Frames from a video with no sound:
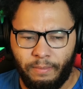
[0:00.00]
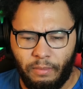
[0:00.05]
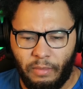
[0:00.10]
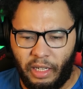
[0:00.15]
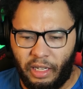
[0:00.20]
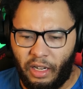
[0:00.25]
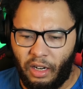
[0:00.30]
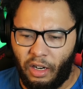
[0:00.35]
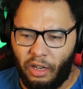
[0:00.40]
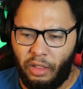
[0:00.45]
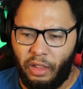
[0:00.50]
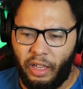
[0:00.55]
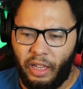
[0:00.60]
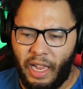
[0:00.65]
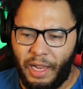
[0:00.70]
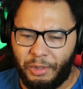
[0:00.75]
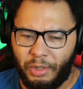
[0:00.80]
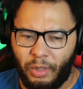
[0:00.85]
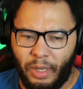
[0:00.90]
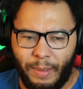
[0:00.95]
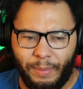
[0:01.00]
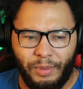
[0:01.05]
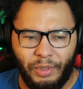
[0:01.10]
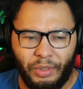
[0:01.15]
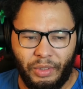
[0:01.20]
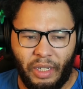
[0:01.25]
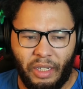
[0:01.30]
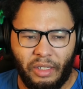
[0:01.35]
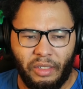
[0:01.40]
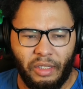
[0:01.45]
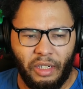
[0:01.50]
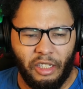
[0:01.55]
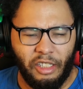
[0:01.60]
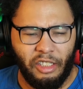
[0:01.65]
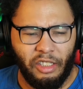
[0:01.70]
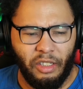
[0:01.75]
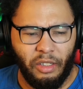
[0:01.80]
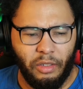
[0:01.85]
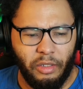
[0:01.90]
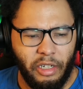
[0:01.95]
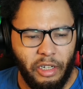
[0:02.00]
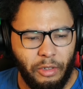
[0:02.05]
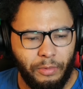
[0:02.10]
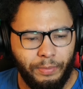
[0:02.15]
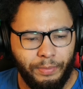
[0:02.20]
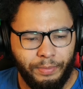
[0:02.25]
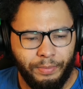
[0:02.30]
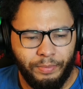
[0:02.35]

like are the actual episodes. I actually don't know.